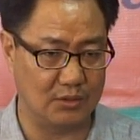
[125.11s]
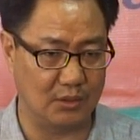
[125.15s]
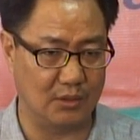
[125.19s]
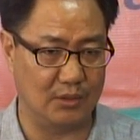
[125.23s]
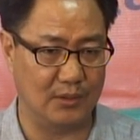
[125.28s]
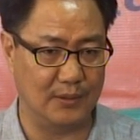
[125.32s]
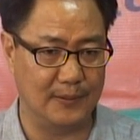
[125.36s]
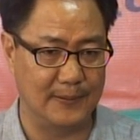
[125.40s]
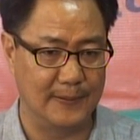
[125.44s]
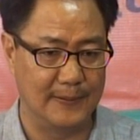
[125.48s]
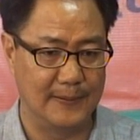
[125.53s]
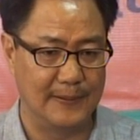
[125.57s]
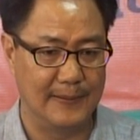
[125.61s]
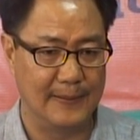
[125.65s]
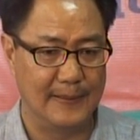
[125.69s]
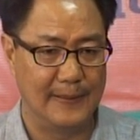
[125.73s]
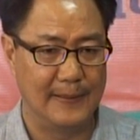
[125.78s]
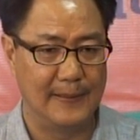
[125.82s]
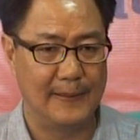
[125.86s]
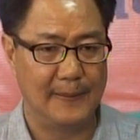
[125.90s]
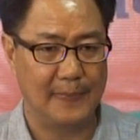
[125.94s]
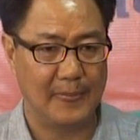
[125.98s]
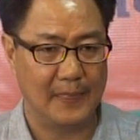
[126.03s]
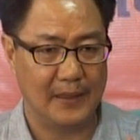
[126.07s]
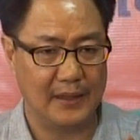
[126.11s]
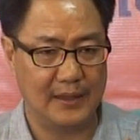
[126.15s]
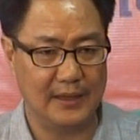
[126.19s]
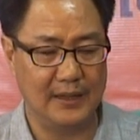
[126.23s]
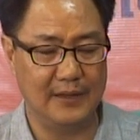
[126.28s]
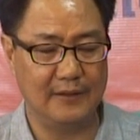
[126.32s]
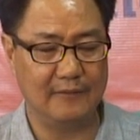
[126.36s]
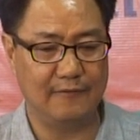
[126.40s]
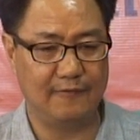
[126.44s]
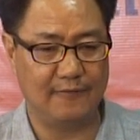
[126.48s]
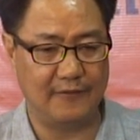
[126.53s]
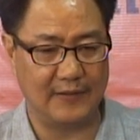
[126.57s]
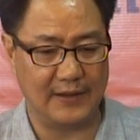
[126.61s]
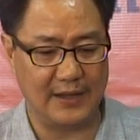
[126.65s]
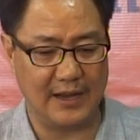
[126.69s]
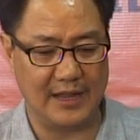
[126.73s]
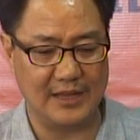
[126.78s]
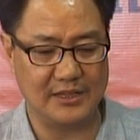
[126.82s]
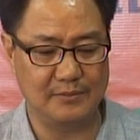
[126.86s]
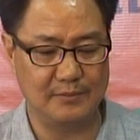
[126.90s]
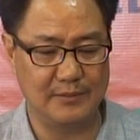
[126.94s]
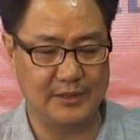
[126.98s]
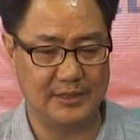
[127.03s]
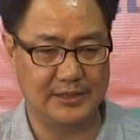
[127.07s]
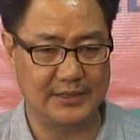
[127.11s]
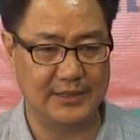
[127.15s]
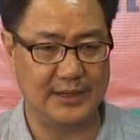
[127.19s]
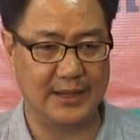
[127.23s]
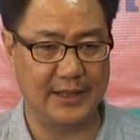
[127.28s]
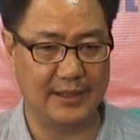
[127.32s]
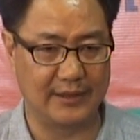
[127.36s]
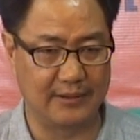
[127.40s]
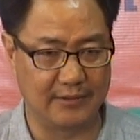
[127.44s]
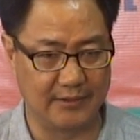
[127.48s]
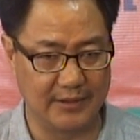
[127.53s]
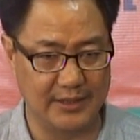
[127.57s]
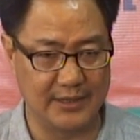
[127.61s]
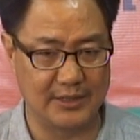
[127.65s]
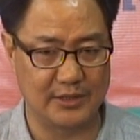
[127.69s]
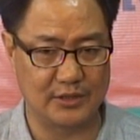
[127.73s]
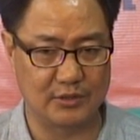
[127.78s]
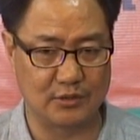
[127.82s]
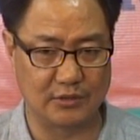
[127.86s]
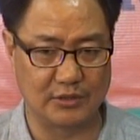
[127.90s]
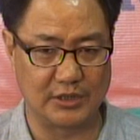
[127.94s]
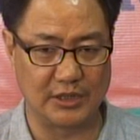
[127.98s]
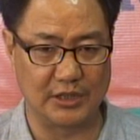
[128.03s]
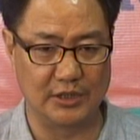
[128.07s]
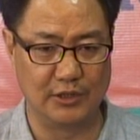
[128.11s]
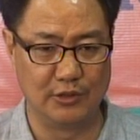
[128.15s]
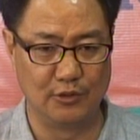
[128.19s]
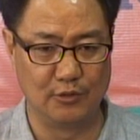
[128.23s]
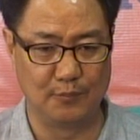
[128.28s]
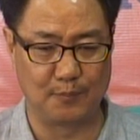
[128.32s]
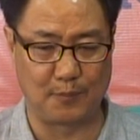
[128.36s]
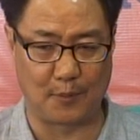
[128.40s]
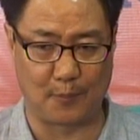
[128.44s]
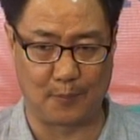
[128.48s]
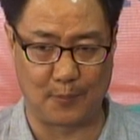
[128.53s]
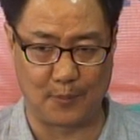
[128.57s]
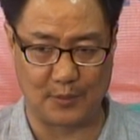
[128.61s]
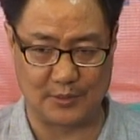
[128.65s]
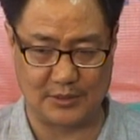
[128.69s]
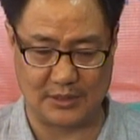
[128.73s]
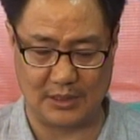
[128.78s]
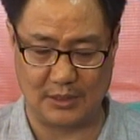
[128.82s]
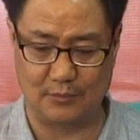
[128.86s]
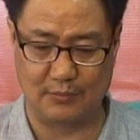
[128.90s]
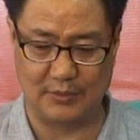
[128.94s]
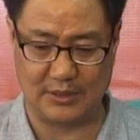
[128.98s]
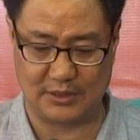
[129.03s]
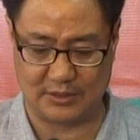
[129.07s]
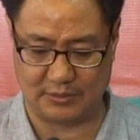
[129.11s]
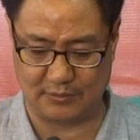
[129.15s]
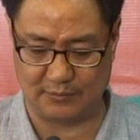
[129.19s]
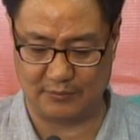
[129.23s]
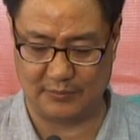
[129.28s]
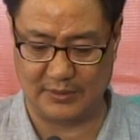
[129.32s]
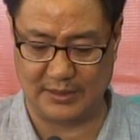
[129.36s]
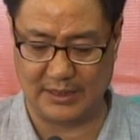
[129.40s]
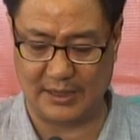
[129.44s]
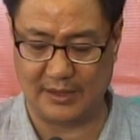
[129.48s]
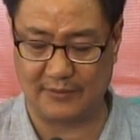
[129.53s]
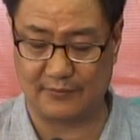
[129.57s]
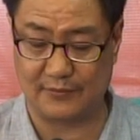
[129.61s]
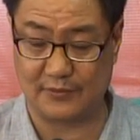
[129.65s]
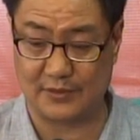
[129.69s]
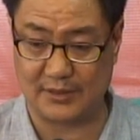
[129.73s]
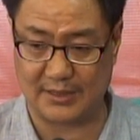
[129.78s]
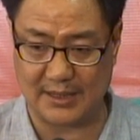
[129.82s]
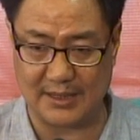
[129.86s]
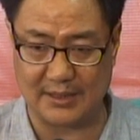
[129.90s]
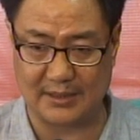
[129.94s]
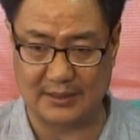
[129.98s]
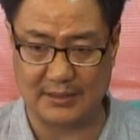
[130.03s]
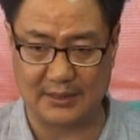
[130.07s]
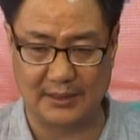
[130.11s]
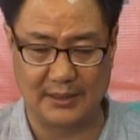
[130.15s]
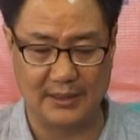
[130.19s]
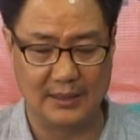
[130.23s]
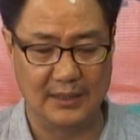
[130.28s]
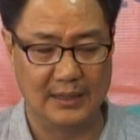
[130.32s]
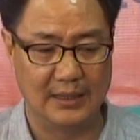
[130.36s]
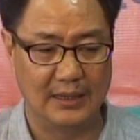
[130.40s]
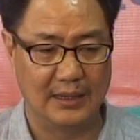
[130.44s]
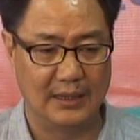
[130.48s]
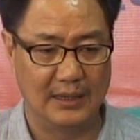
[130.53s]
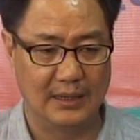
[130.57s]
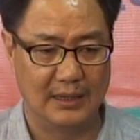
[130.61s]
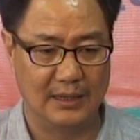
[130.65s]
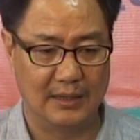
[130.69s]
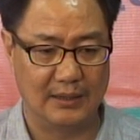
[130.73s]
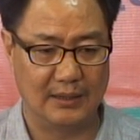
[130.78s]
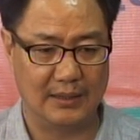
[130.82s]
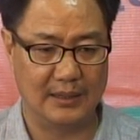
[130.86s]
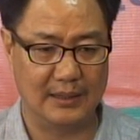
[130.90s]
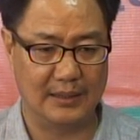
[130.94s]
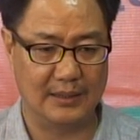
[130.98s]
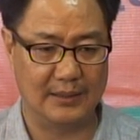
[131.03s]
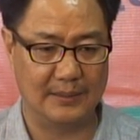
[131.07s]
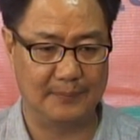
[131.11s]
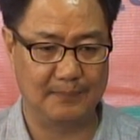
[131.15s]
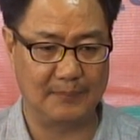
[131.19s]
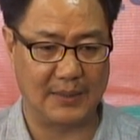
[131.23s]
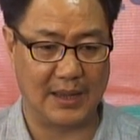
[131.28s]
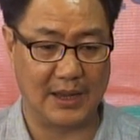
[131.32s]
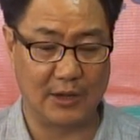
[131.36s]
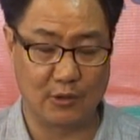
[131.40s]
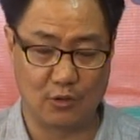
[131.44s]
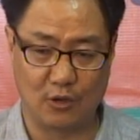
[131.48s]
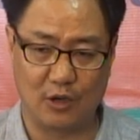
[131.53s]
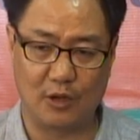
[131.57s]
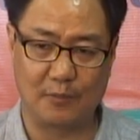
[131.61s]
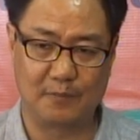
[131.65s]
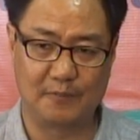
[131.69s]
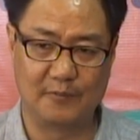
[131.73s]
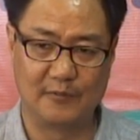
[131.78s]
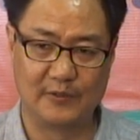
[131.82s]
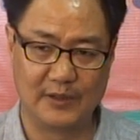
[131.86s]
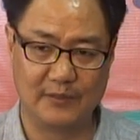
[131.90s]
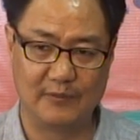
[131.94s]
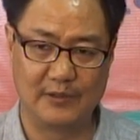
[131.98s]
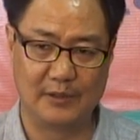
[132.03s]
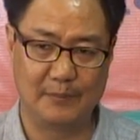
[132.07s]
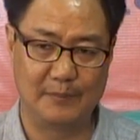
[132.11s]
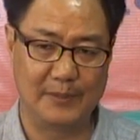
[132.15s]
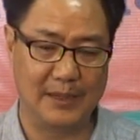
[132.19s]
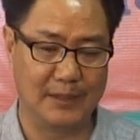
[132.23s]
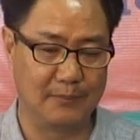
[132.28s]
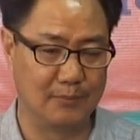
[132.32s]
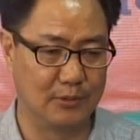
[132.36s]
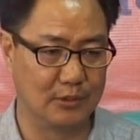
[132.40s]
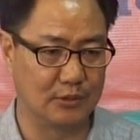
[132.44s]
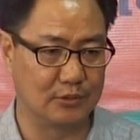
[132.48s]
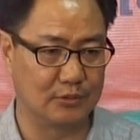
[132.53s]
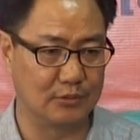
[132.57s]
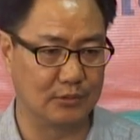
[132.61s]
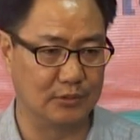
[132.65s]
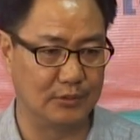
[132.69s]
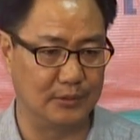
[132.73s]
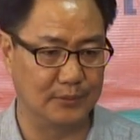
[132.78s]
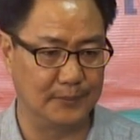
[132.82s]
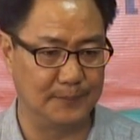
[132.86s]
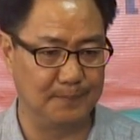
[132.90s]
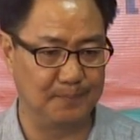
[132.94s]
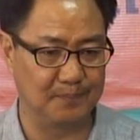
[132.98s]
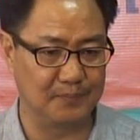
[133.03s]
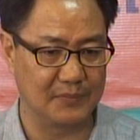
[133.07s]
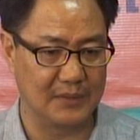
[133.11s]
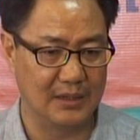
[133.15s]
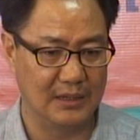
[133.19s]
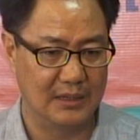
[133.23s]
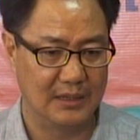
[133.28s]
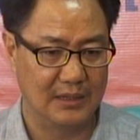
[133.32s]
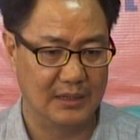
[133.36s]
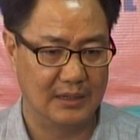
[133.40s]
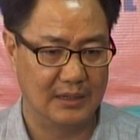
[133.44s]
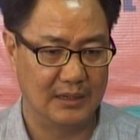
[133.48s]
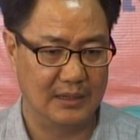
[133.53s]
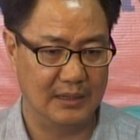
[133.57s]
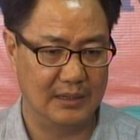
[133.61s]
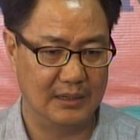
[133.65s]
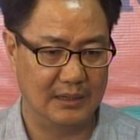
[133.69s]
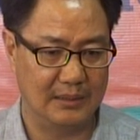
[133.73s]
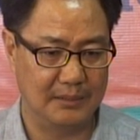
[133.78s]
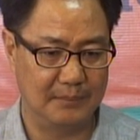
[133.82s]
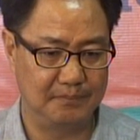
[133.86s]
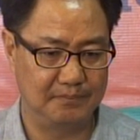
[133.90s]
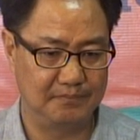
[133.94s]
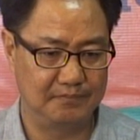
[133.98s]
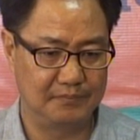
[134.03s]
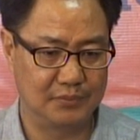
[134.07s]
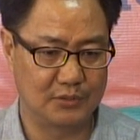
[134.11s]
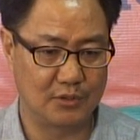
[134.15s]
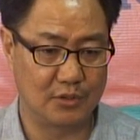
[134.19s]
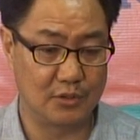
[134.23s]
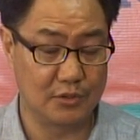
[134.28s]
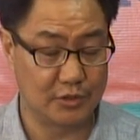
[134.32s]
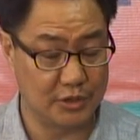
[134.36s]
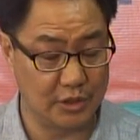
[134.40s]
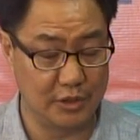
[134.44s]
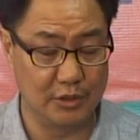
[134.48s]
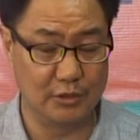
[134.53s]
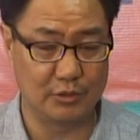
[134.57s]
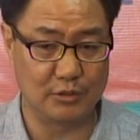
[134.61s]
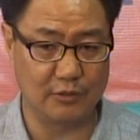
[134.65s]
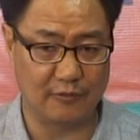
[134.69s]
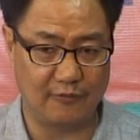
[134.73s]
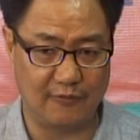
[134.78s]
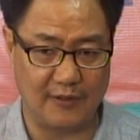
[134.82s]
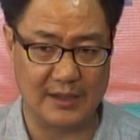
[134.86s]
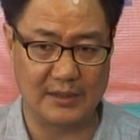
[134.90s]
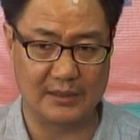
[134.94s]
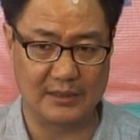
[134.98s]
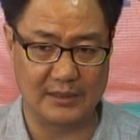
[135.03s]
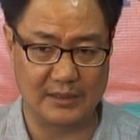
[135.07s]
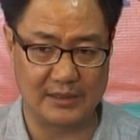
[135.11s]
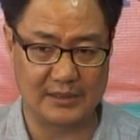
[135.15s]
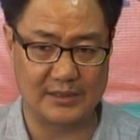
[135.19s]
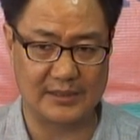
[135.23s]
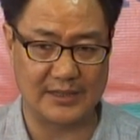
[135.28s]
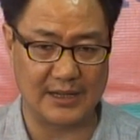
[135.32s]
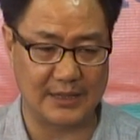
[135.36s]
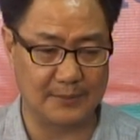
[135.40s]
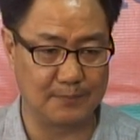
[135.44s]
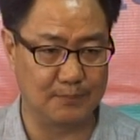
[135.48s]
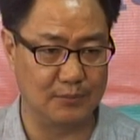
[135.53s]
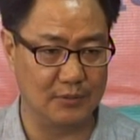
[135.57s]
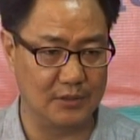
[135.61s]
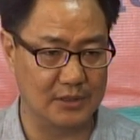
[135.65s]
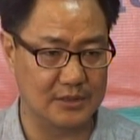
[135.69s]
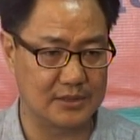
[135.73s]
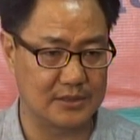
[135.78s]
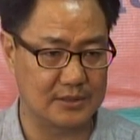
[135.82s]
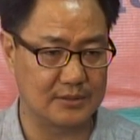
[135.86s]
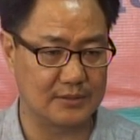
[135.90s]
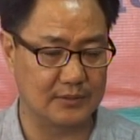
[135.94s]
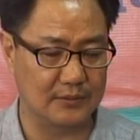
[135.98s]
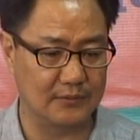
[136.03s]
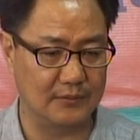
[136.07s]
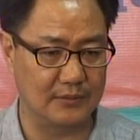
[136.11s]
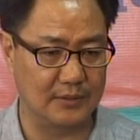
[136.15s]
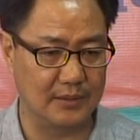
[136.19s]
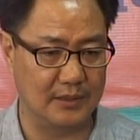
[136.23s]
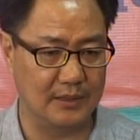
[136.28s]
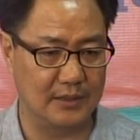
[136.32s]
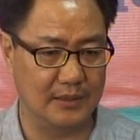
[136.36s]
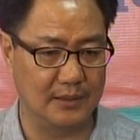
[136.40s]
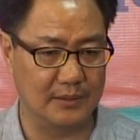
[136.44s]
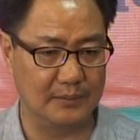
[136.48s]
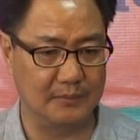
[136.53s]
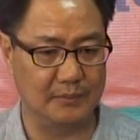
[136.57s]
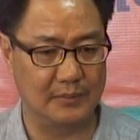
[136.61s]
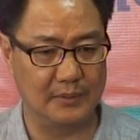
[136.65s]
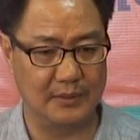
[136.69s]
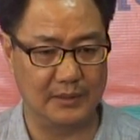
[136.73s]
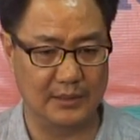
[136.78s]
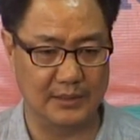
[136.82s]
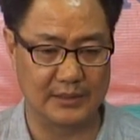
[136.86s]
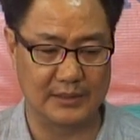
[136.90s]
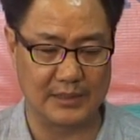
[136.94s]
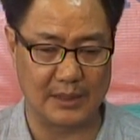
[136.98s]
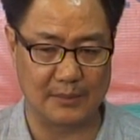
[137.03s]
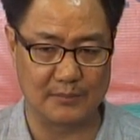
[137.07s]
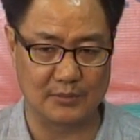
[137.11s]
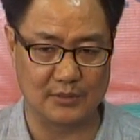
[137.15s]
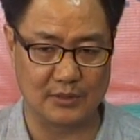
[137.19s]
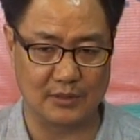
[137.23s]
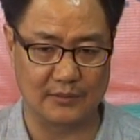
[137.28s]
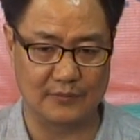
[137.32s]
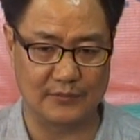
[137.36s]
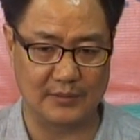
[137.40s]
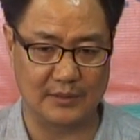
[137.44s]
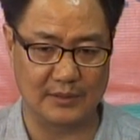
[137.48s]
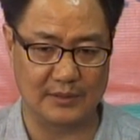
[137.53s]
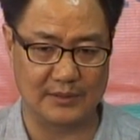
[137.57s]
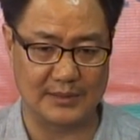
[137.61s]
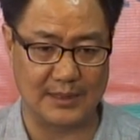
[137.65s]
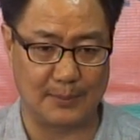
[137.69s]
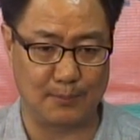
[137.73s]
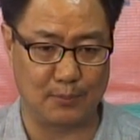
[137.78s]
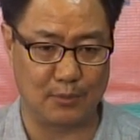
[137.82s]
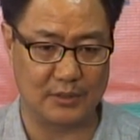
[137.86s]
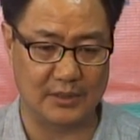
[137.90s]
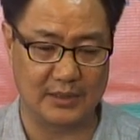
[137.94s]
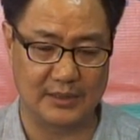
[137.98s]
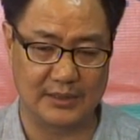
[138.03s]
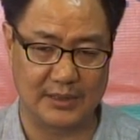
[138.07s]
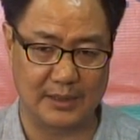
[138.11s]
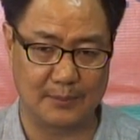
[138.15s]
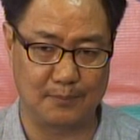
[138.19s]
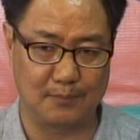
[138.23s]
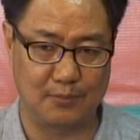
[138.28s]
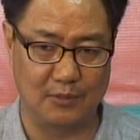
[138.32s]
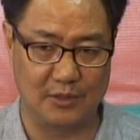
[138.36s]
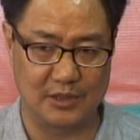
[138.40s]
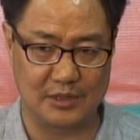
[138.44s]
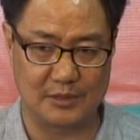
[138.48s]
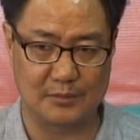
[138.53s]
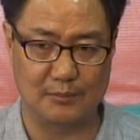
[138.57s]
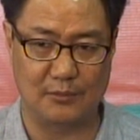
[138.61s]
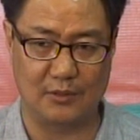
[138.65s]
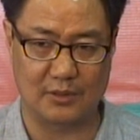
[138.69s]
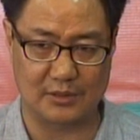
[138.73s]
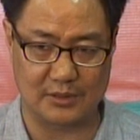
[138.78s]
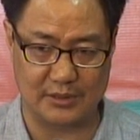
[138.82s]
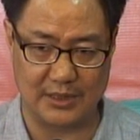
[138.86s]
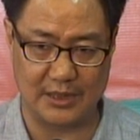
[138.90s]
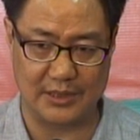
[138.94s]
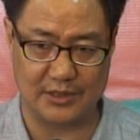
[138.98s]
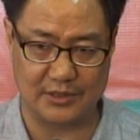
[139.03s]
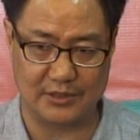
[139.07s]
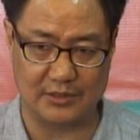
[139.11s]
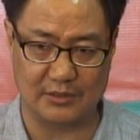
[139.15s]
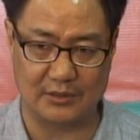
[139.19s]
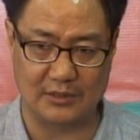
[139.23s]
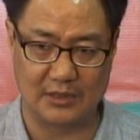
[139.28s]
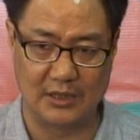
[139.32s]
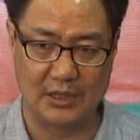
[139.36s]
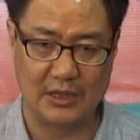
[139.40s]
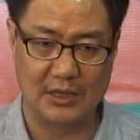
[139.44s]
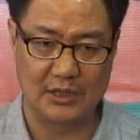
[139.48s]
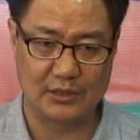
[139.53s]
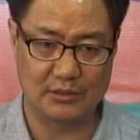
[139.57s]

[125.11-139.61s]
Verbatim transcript: So if finance ministry agrees to the new proposal which we have sent, uh, I hope we will be able to um, uh, continue to fund the state police uh, uh in terms of uh, supporting their police modernization.